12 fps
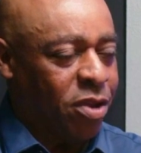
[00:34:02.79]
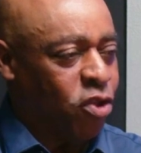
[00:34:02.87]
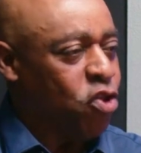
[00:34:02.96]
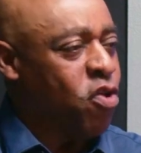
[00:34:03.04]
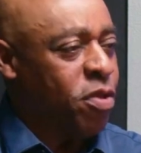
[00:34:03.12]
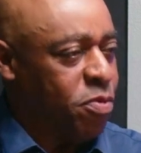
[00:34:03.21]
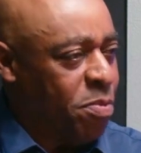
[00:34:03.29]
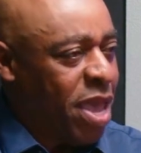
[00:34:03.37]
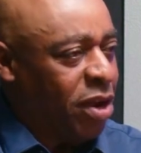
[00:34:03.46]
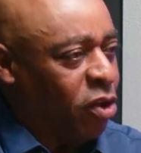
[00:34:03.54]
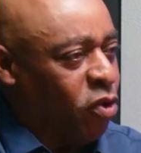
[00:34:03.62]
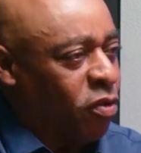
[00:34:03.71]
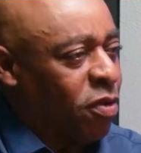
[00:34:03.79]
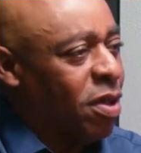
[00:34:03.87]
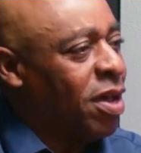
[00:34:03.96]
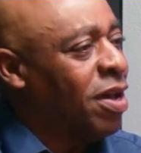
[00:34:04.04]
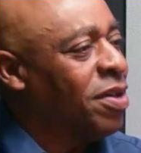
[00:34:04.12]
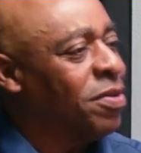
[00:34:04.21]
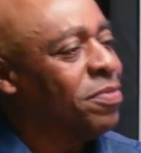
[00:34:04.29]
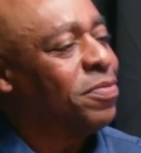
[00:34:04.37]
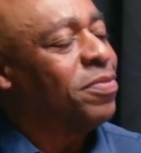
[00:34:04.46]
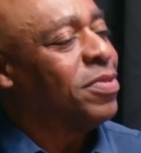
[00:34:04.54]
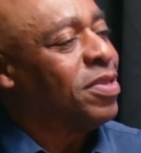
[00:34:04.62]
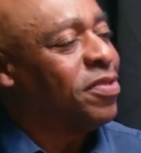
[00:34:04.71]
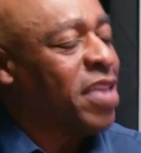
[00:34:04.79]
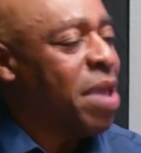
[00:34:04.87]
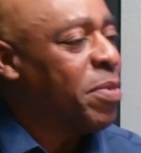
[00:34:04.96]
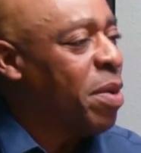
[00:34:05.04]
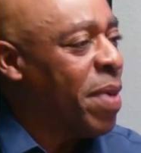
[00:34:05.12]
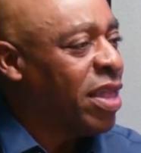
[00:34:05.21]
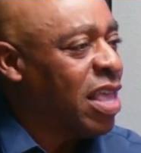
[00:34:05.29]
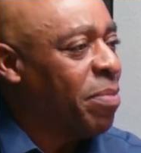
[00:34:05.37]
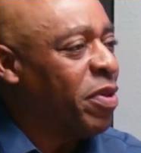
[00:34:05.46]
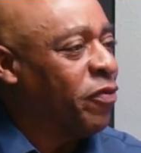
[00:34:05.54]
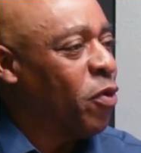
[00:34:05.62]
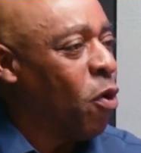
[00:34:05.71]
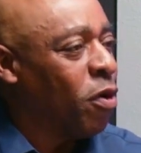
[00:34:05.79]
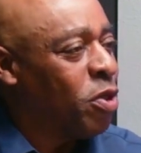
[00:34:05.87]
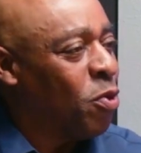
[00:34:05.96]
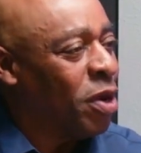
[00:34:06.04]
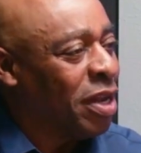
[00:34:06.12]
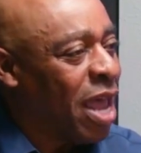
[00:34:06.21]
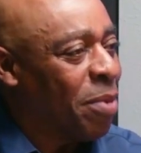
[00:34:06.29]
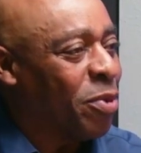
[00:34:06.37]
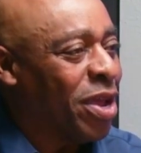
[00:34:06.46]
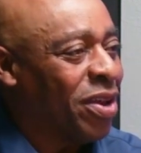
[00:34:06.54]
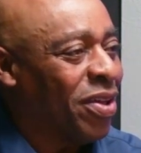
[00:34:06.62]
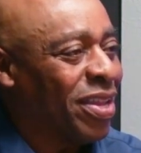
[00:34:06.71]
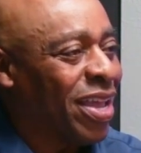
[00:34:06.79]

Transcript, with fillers: I know you had made a little uh, statement about that before. You want to elaborate on